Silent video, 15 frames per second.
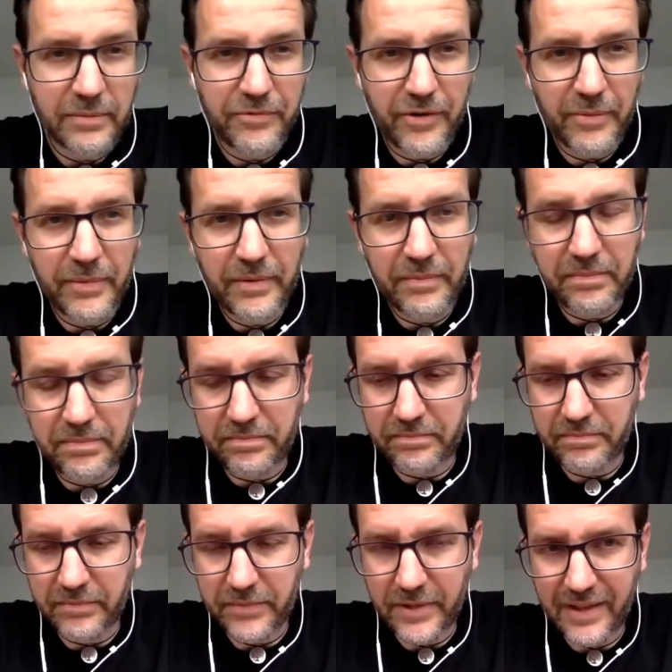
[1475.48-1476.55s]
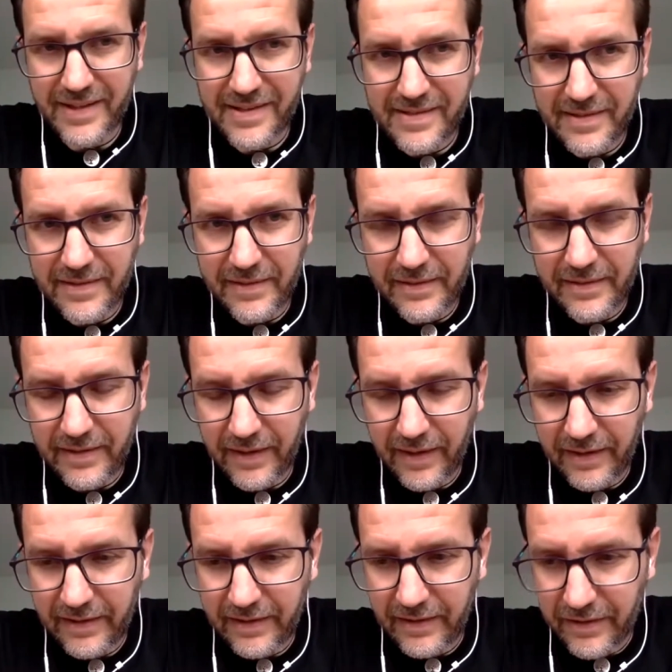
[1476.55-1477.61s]
from a not necessarily
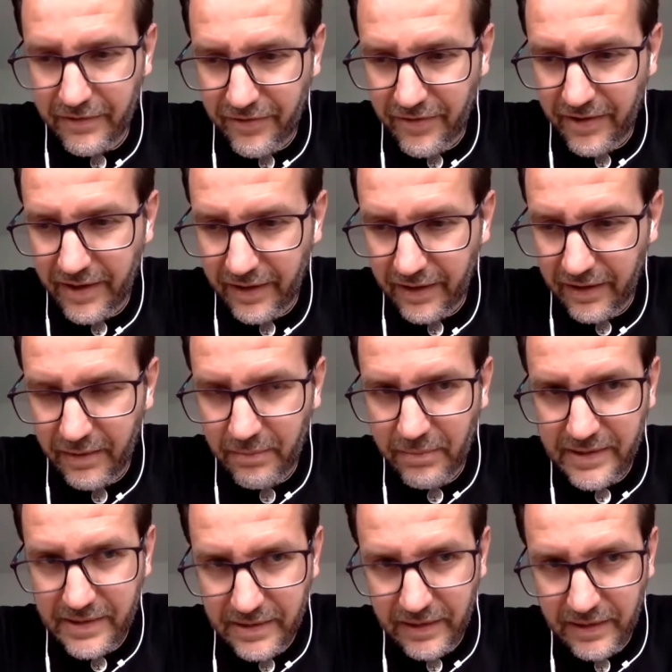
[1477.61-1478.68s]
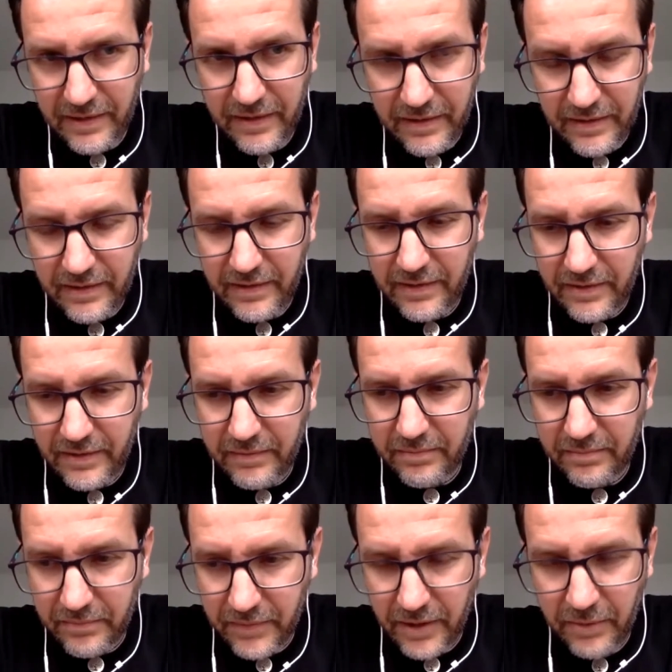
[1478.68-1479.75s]
slightly different angle, but still
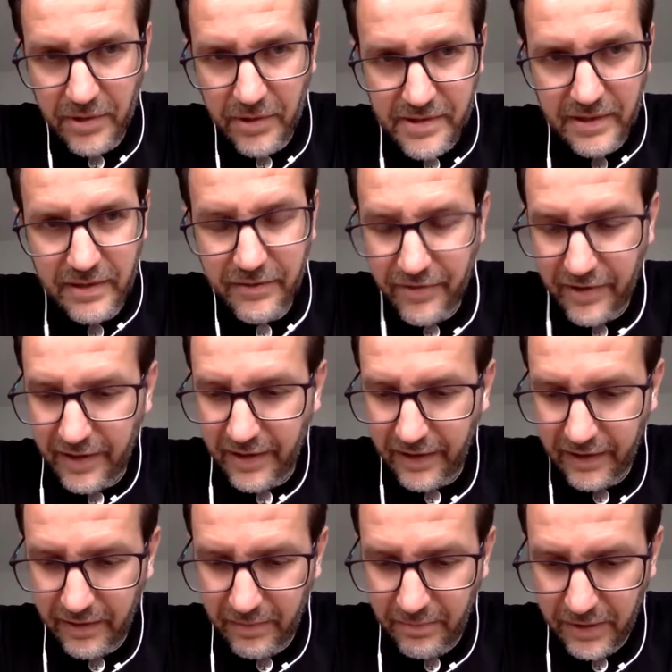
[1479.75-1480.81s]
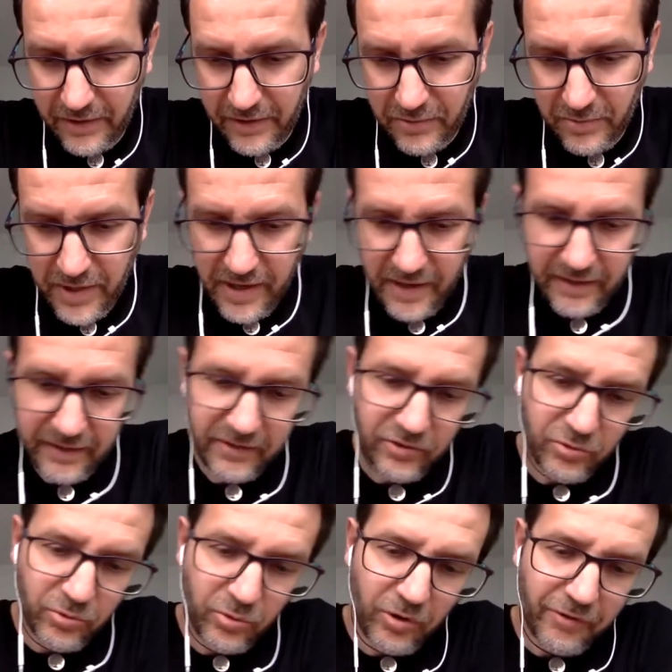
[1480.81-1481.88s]
there was a different angle because we had
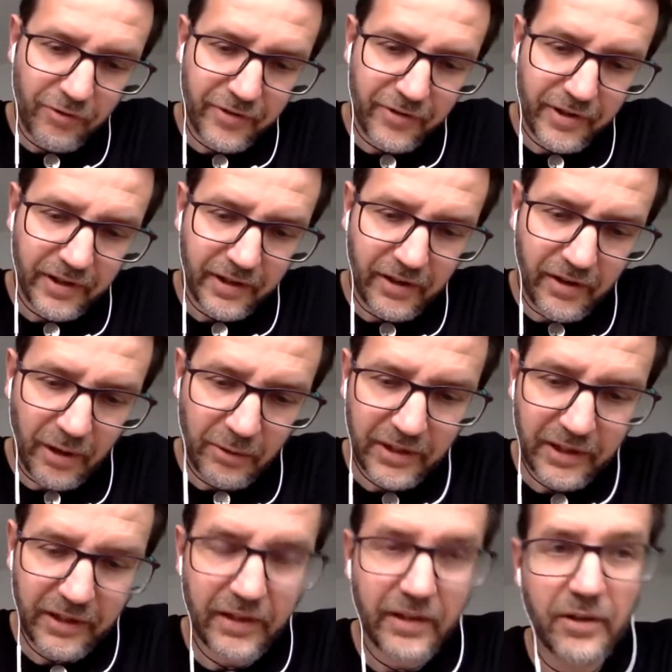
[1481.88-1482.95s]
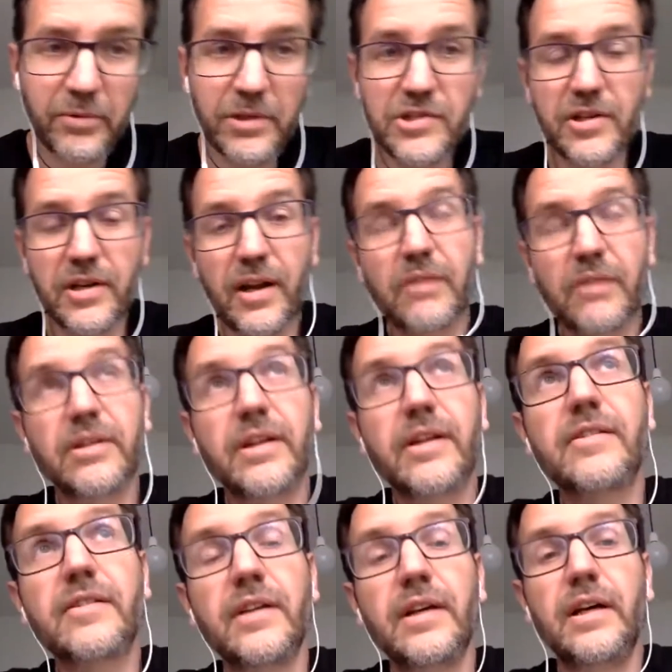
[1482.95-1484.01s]
this tool of CrowdAngle, which allowed
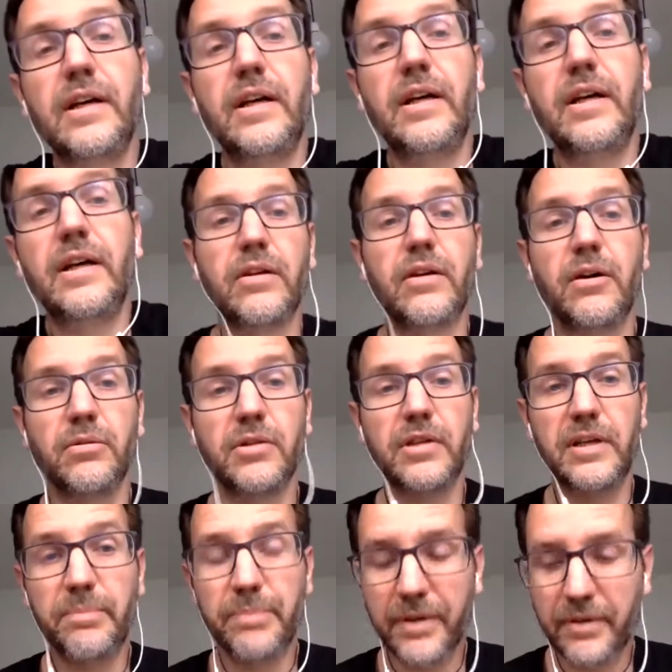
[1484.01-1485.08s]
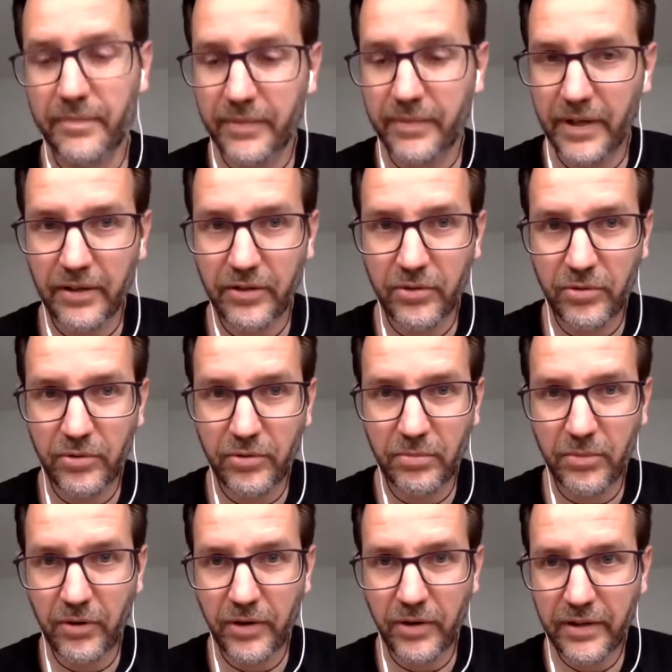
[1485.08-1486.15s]
us to go deeper into
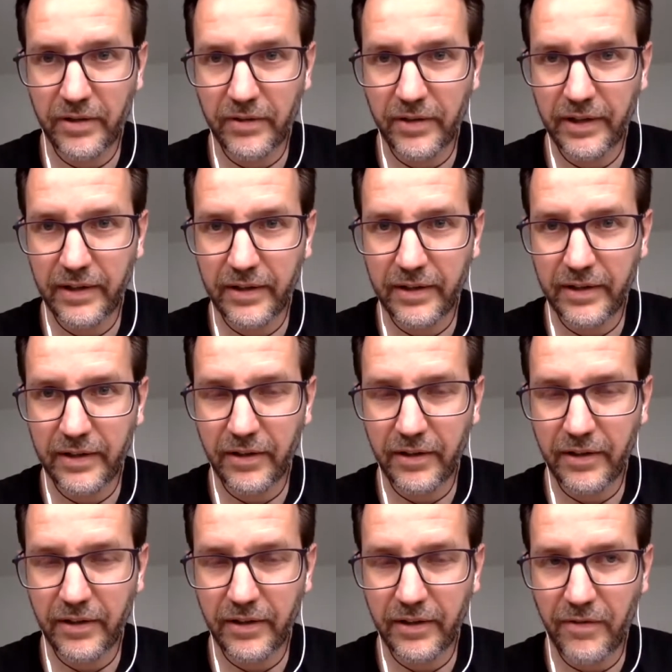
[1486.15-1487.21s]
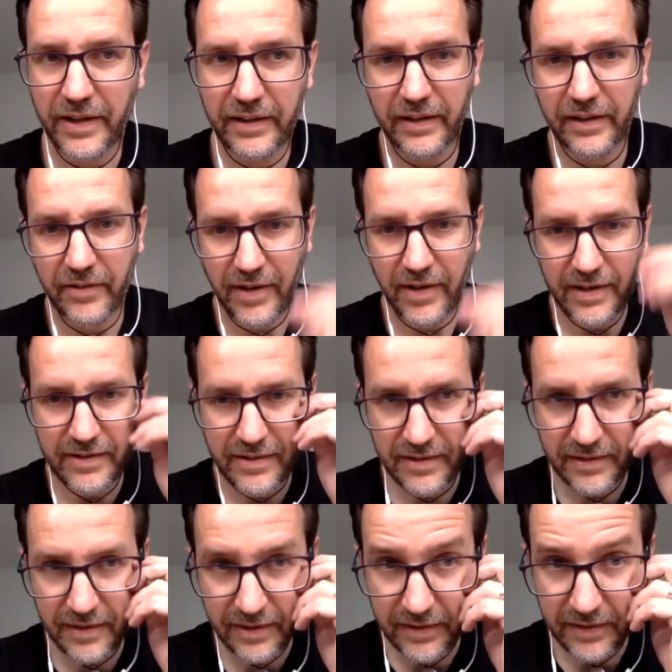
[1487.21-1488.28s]
monitoring COVID-19
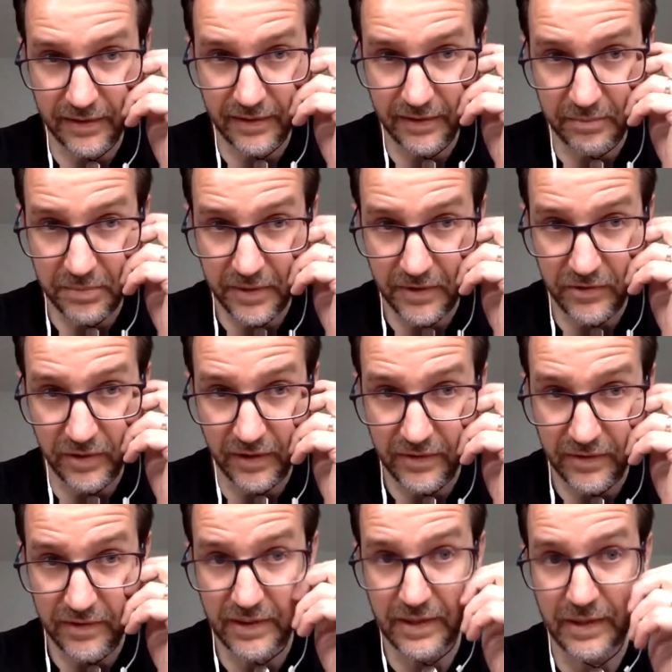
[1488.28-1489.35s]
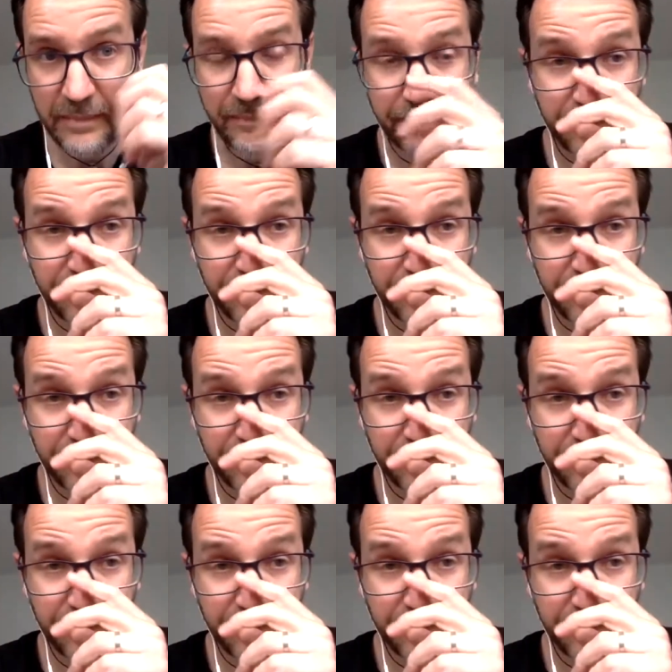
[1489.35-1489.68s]
crisis. And as you can see,